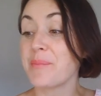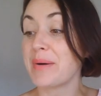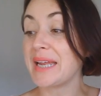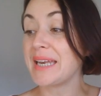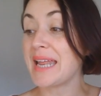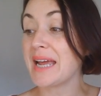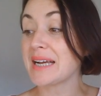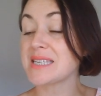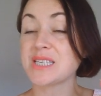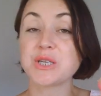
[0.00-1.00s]
My
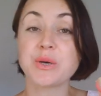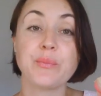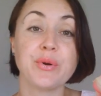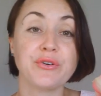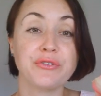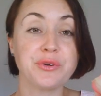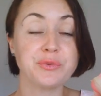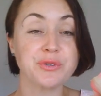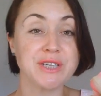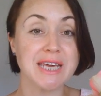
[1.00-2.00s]
next perfume
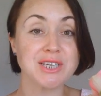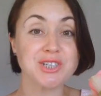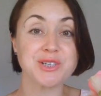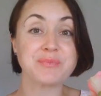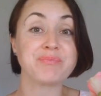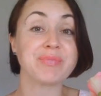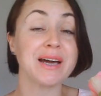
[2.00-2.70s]
rotation.